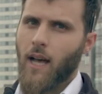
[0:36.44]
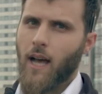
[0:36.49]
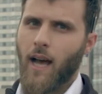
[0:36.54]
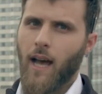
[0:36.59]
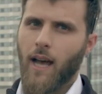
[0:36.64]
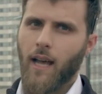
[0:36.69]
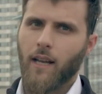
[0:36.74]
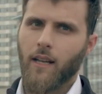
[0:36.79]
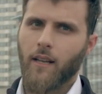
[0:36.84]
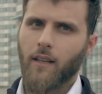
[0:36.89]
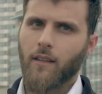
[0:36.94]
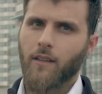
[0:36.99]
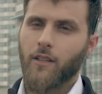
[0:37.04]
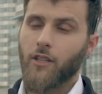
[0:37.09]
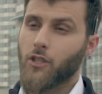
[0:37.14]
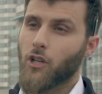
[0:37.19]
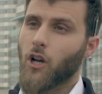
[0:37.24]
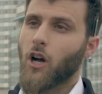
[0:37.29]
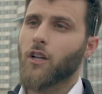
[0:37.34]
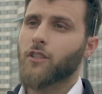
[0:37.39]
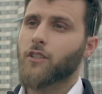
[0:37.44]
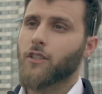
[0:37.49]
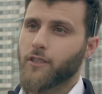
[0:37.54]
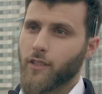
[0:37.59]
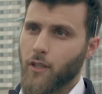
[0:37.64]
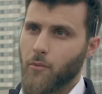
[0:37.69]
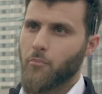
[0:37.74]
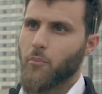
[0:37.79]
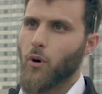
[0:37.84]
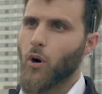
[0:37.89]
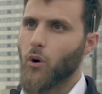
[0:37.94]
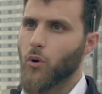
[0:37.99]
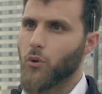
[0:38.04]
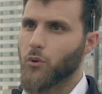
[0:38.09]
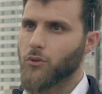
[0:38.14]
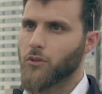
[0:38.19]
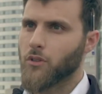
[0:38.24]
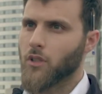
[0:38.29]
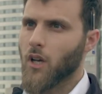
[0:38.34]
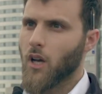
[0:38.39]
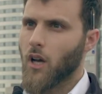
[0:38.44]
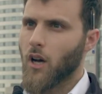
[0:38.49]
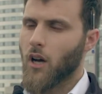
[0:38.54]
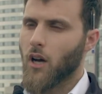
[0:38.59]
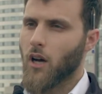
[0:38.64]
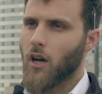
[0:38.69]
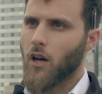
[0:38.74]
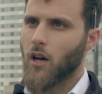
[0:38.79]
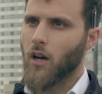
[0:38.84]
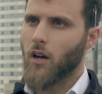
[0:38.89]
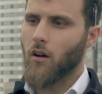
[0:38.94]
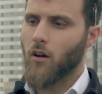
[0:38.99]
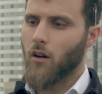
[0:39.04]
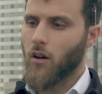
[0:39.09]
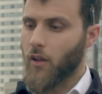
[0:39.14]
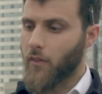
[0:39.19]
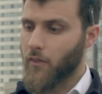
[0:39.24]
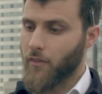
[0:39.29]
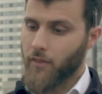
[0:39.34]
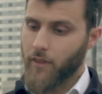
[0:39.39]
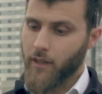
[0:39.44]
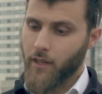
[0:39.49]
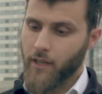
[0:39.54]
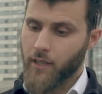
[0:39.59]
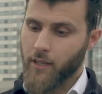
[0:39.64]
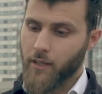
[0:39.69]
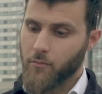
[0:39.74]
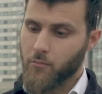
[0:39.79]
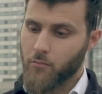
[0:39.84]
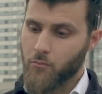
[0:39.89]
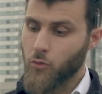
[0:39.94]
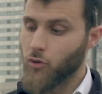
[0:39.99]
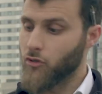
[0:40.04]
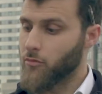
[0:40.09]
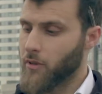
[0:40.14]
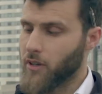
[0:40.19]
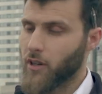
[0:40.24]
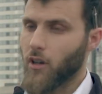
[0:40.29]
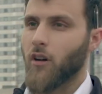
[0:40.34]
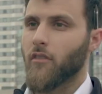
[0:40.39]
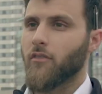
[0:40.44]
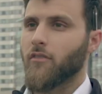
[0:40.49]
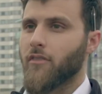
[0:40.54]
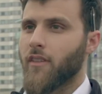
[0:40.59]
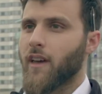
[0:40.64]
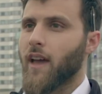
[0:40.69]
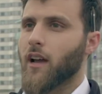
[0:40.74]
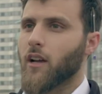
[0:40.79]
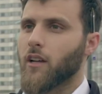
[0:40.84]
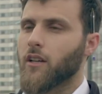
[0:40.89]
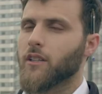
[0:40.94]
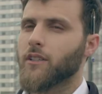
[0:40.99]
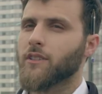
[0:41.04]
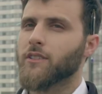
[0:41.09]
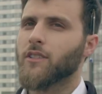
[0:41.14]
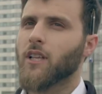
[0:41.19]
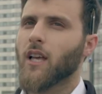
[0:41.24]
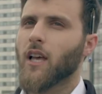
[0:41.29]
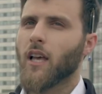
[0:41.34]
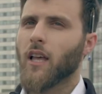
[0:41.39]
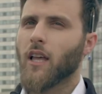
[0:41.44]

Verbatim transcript: and the charges imposed uh, on the movement of their goods,